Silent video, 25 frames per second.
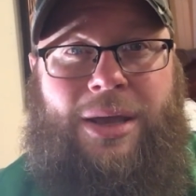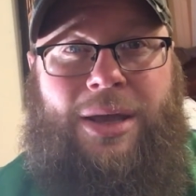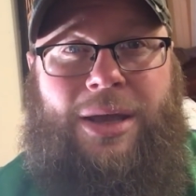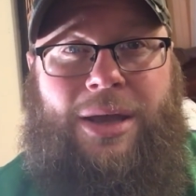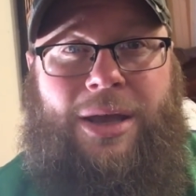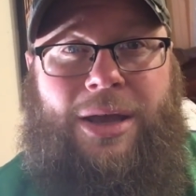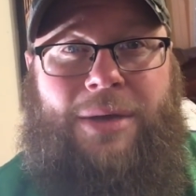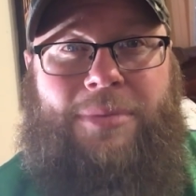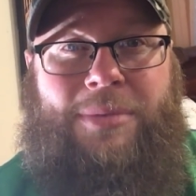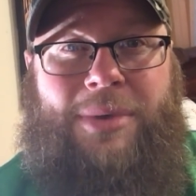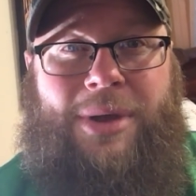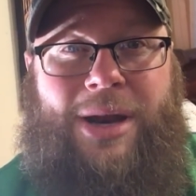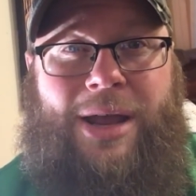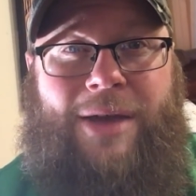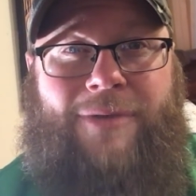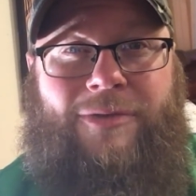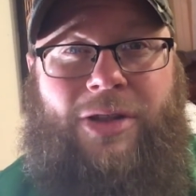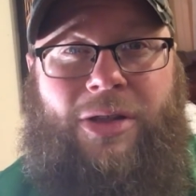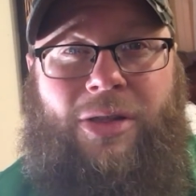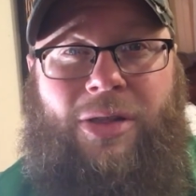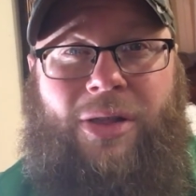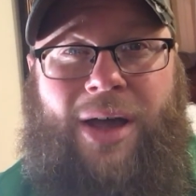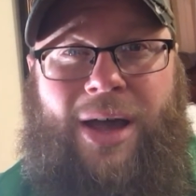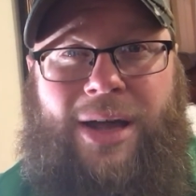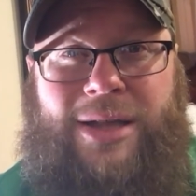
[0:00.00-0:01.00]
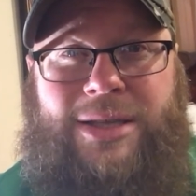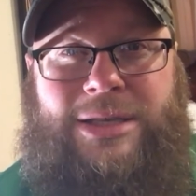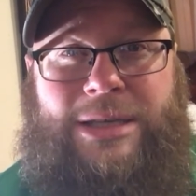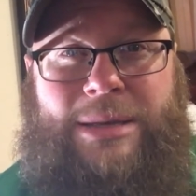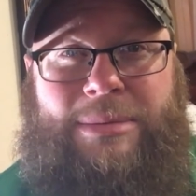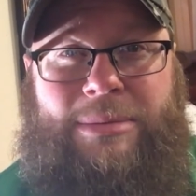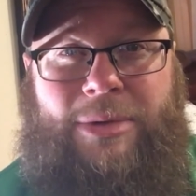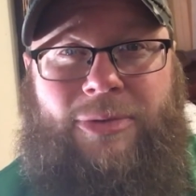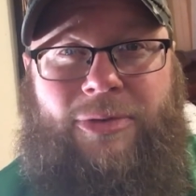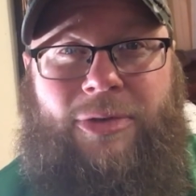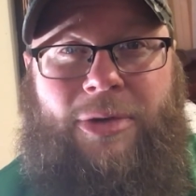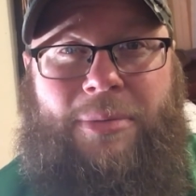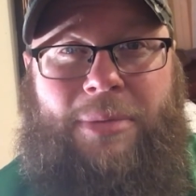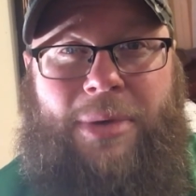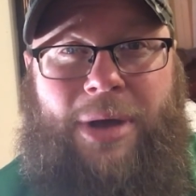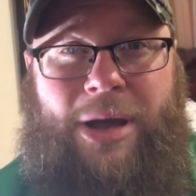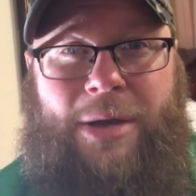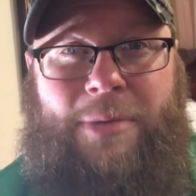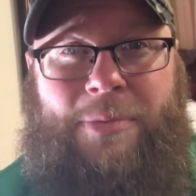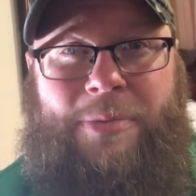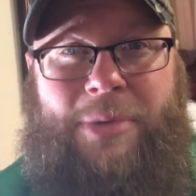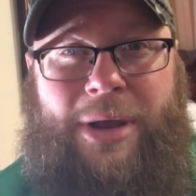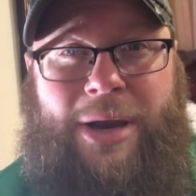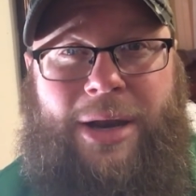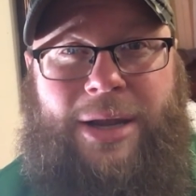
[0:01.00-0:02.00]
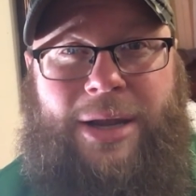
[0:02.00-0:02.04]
Uh, I'm going to have to lot some of them up,